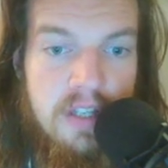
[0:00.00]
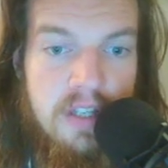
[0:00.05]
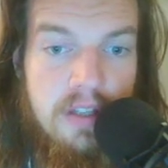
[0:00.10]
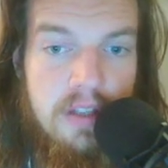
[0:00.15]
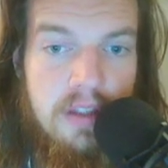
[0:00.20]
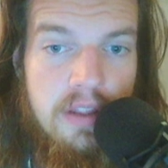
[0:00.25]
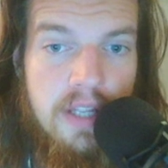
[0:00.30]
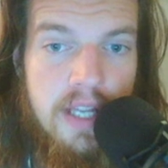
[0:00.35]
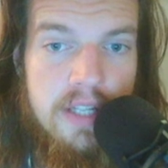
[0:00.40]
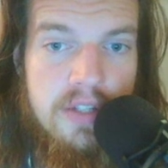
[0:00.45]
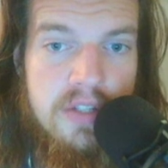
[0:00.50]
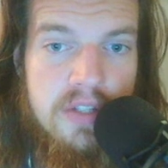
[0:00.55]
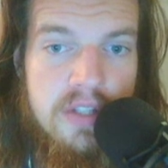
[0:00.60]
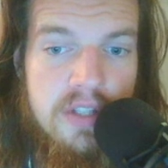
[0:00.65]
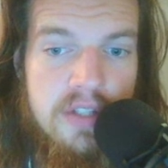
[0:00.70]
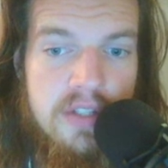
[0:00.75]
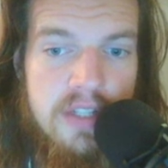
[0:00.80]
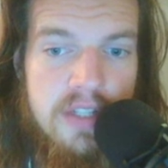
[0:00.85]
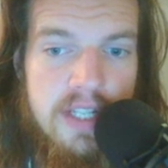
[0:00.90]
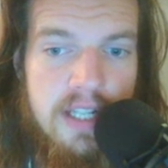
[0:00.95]
That's
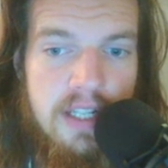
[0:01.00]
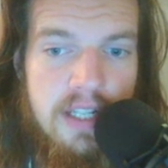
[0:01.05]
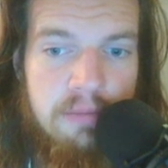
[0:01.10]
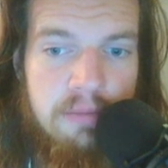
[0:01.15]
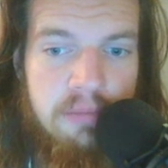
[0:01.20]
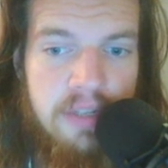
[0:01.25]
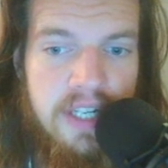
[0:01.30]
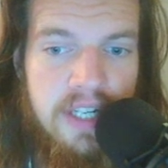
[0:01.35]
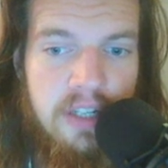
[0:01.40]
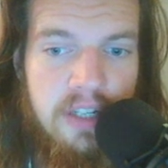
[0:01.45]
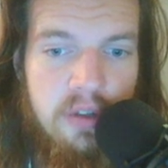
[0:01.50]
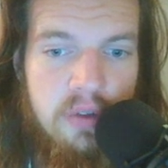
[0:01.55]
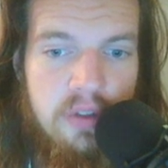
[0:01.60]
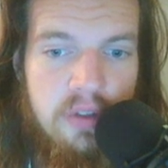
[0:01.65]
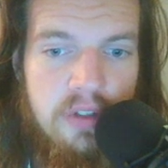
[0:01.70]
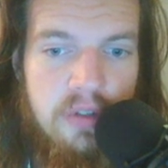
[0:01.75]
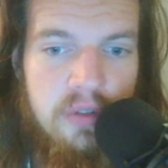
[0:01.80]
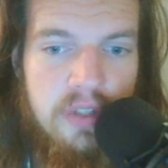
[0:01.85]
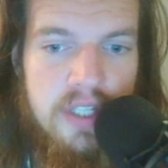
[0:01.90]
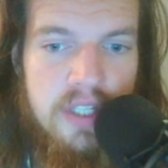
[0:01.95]
still in pretty good
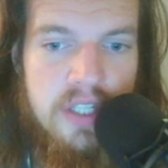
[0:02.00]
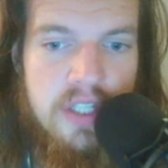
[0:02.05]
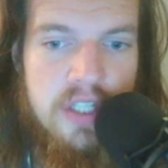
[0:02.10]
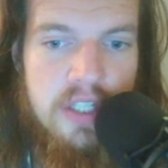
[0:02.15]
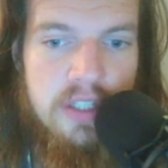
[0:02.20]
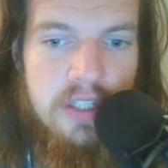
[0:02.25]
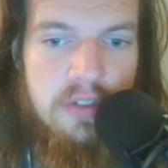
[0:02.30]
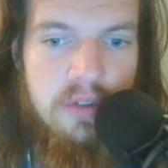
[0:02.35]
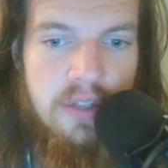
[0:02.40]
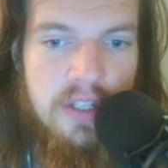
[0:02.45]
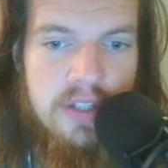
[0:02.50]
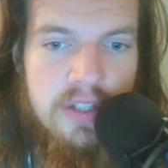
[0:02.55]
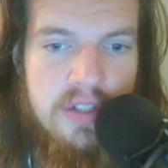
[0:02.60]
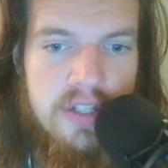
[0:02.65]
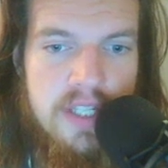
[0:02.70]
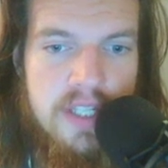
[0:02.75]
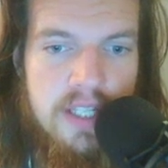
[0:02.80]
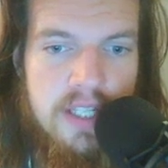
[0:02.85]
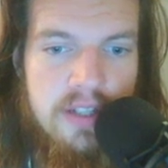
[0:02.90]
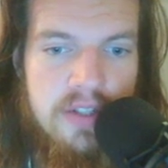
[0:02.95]
condition. You can
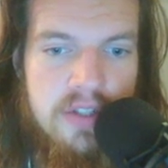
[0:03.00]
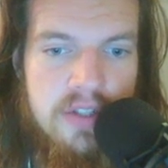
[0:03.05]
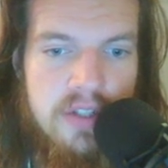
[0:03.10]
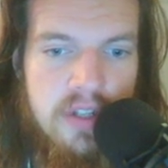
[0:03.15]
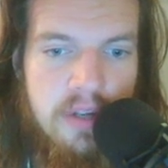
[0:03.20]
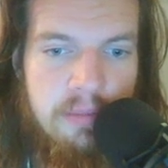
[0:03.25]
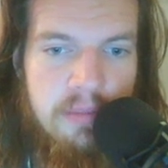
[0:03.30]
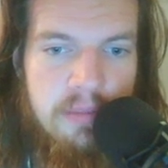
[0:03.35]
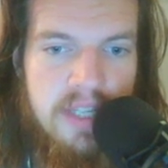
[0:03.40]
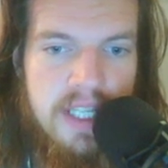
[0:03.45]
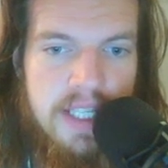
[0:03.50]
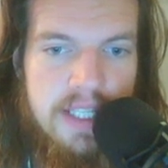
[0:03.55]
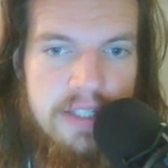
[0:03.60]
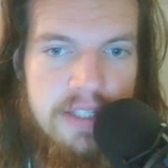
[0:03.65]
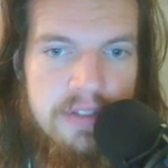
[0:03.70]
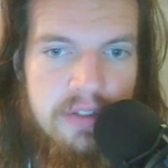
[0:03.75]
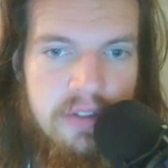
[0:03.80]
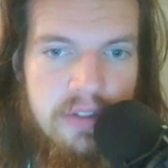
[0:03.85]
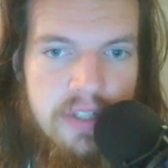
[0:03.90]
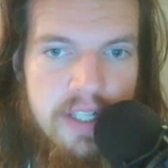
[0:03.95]
see some
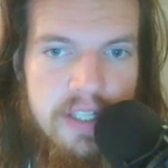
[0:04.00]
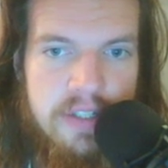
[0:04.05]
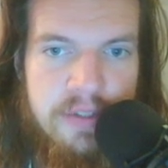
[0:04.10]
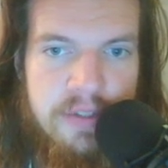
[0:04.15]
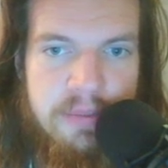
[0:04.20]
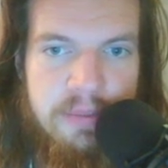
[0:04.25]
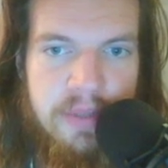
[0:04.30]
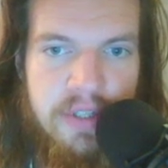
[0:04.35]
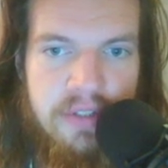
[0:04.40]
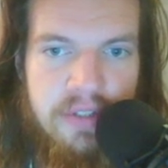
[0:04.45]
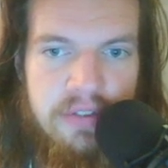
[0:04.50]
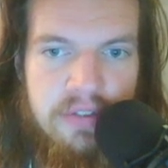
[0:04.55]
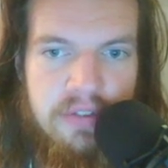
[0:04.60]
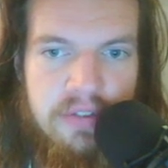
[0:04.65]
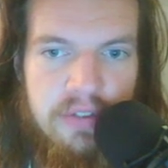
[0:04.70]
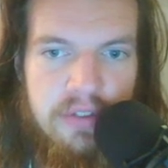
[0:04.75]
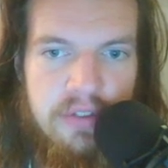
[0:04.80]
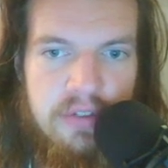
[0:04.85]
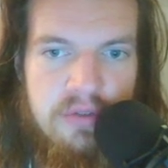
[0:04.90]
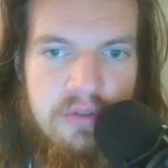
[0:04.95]
heat on it, but
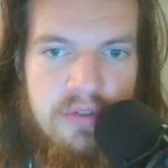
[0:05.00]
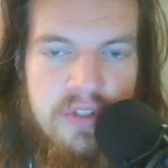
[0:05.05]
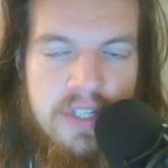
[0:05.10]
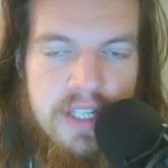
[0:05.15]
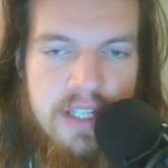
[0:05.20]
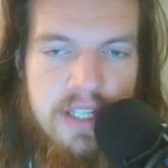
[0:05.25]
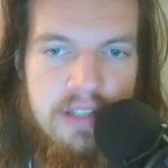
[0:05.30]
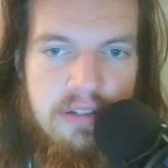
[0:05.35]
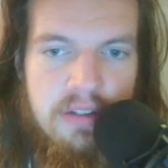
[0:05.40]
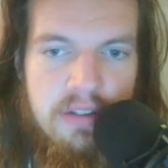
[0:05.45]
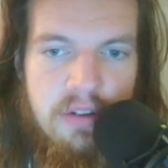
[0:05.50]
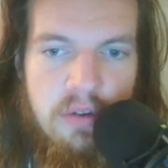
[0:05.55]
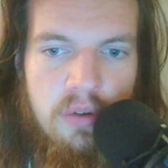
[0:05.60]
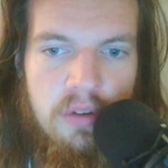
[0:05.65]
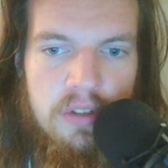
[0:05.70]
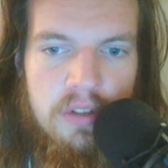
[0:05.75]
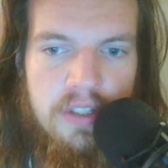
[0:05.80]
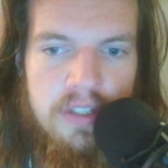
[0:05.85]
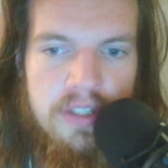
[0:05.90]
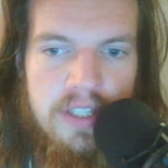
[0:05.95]
you see all
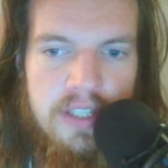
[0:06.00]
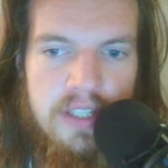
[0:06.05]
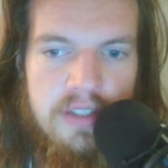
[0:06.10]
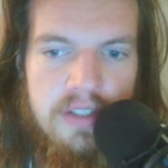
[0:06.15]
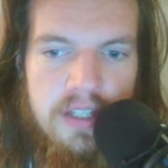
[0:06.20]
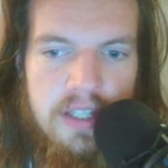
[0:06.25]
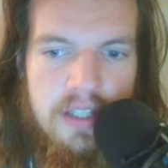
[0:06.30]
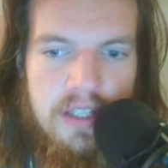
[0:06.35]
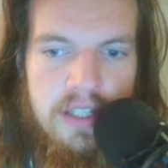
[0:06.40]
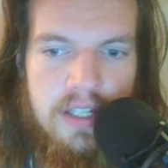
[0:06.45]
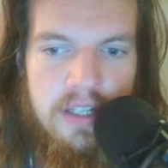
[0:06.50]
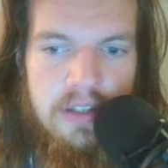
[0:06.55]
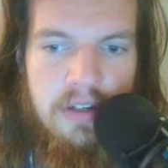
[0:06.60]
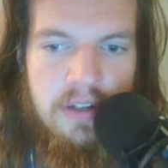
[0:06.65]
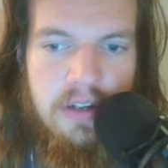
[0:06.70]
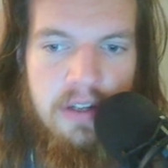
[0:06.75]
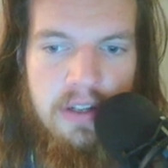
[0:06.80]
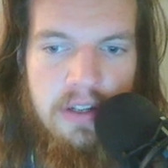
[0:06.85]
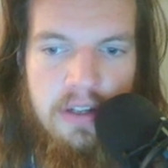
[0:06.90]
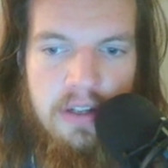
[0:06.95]
the detail here.
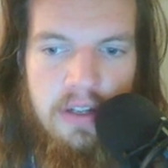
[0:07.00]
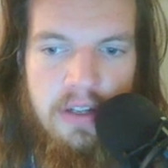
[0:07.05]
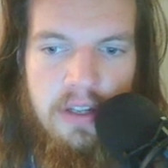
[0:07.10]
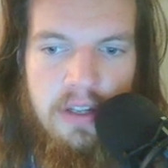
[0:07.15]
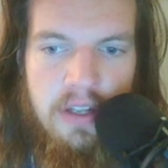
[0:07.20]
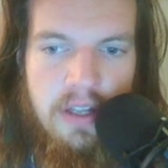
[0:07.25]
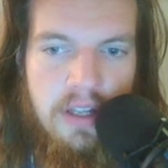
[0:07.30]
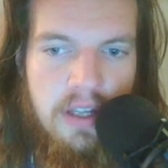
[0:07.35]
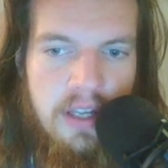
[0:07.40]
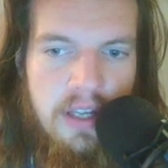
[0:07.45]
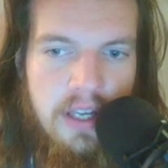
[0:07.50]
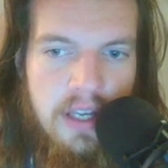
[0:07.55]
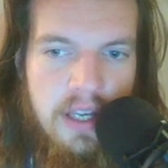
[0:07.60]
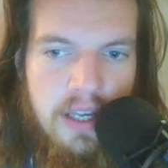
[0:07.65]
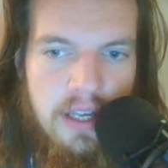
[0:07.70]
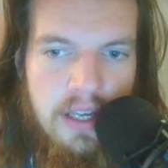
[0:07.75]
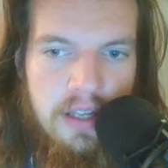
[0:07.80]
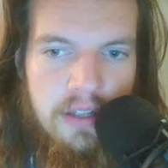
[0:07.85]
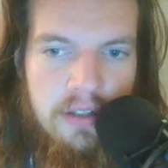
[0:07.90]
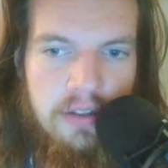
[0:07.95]

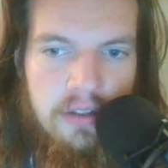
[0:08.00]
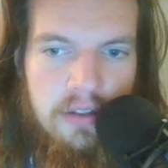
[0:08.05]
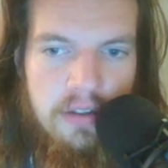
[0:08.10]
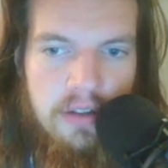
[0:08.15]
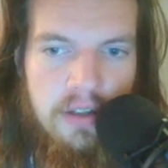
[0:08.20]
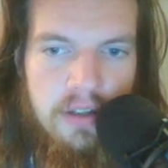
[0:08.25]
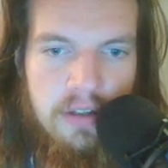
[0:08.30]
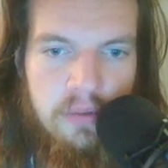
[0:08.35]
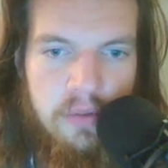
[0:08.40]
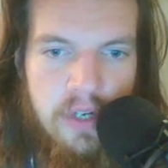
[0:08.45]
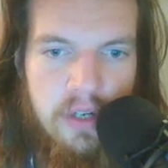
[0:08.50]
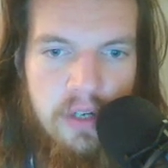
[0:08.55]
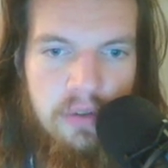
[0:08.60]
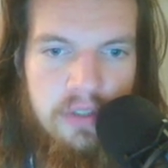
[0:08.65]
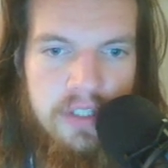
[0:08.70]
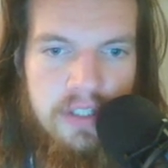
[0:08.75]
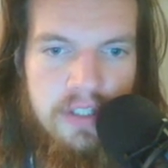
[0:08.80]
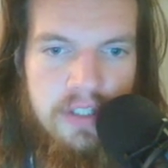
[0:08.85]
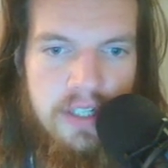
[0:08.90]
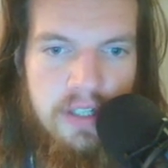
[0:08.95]
And
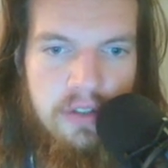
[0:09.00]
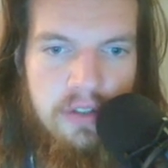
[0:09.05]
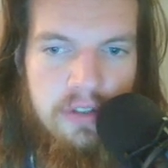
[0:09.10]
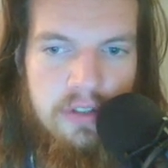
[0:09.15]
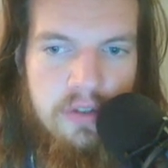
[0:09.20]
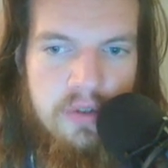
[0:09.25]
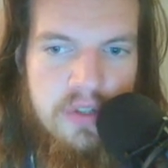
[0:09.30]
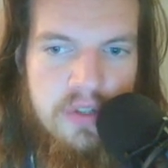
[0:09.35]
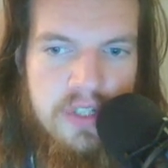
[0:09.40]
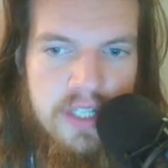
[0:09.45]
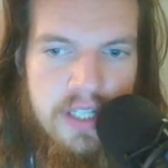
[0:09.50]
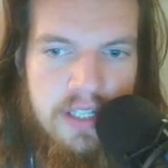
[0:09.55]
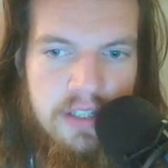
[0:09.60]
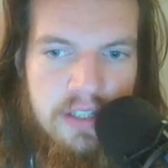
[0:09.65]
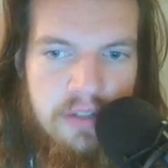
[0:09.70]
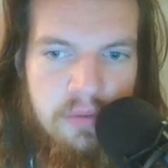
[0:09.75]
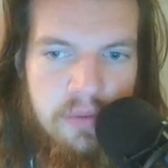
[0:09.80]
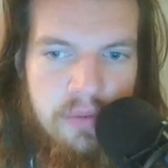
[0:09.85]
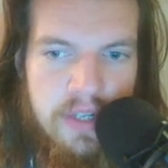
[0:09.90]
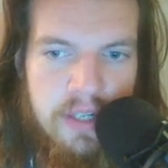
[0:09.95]
around it here you see
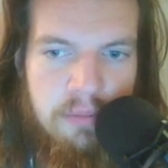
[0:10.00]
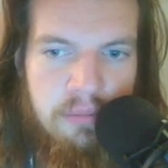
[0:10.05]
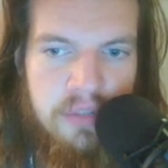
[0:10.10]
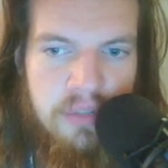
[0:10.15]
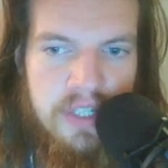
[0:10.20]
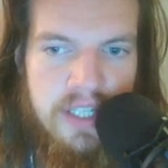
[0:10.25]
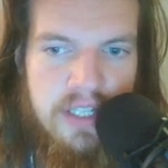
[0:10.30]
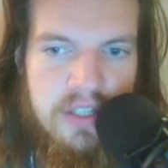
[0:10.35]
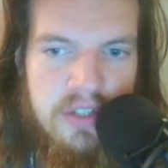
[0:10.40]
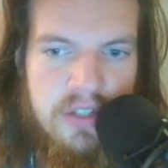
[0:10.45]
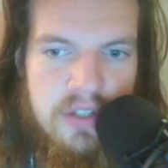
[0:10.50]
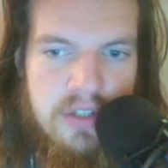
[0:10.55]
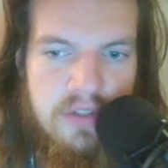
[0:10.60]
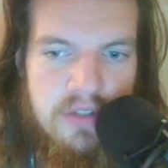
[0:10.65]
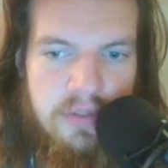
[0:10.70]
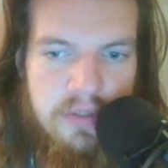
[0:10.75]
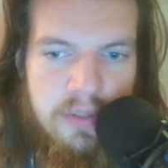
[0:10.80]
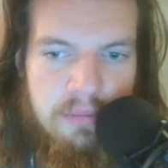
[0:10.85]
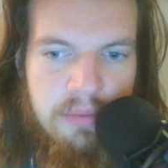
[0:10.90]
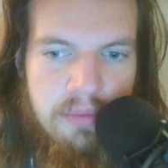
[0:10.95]
the red bricks
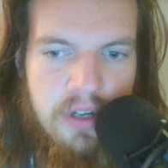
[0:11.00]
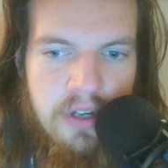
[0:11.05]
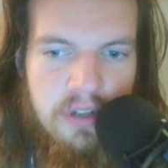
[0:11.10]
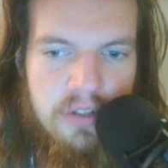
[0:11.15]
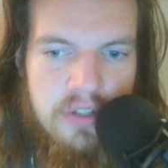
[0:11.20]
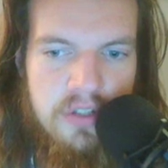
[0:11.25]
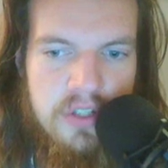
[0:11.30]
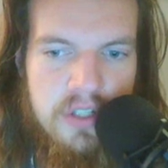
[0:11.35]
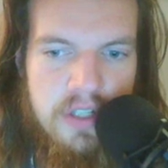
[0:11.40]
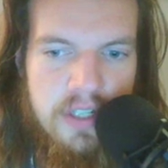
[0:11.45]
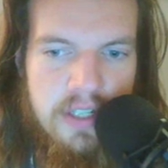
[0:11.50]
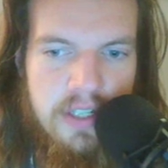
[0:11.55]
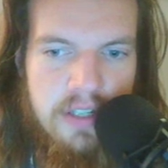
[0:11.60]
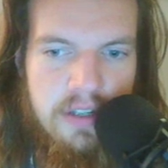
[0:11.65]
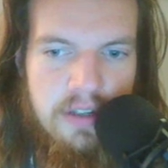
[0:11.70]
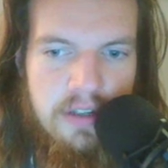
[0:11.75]
with partly